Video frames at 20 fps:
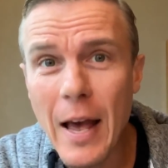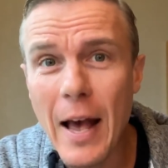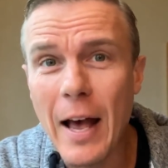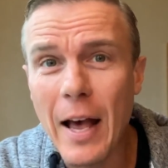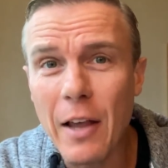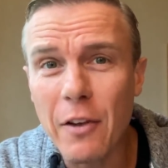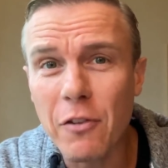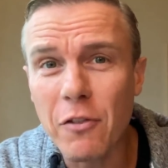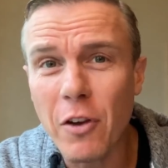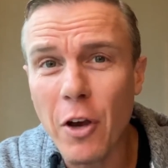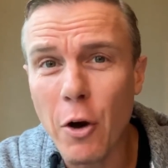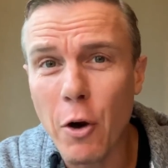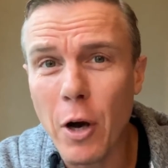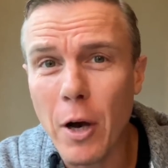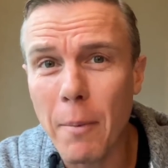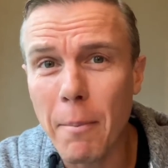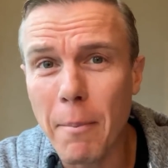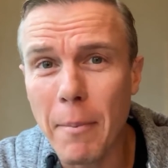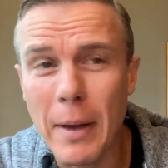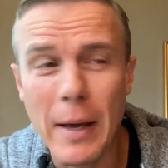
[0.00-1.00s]
So
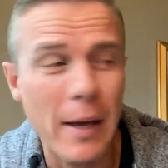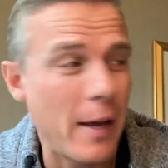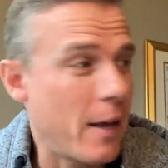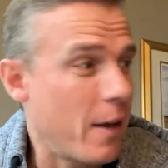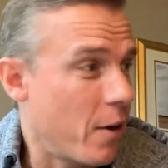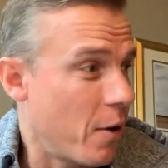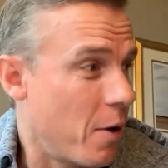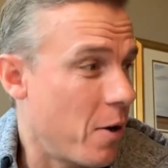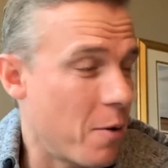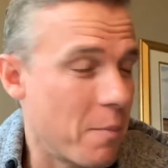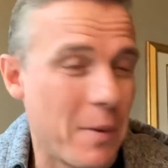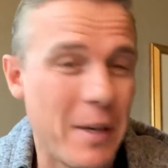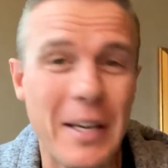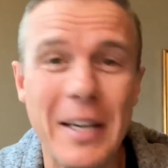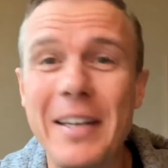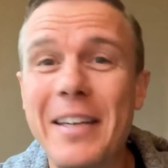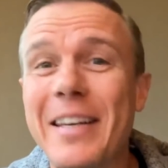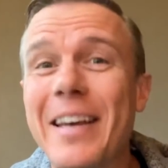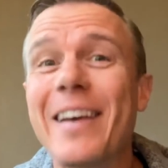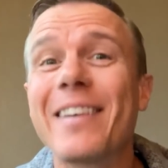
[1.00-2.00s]
I'm
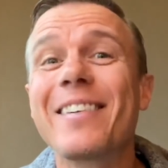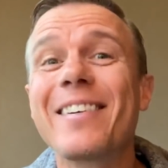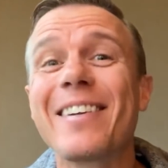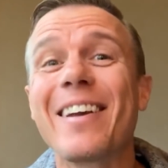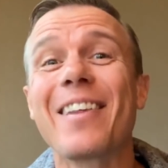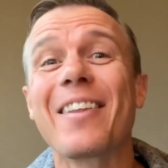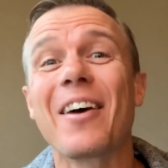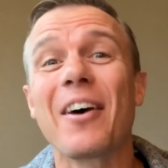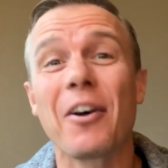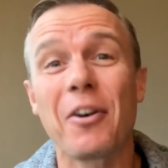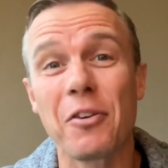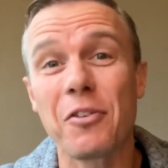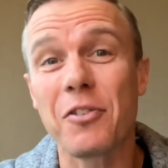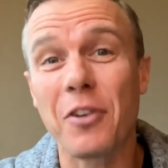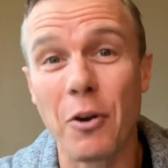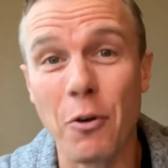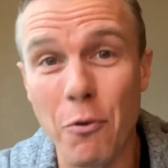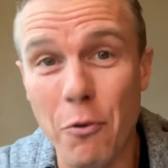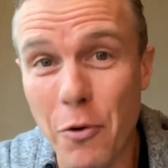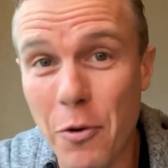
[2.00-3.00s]
in yet another
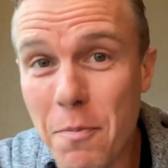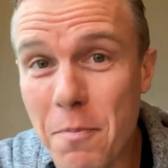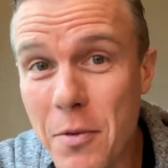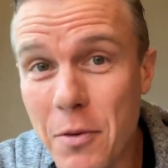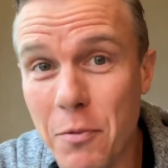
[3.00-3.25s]
hotel room,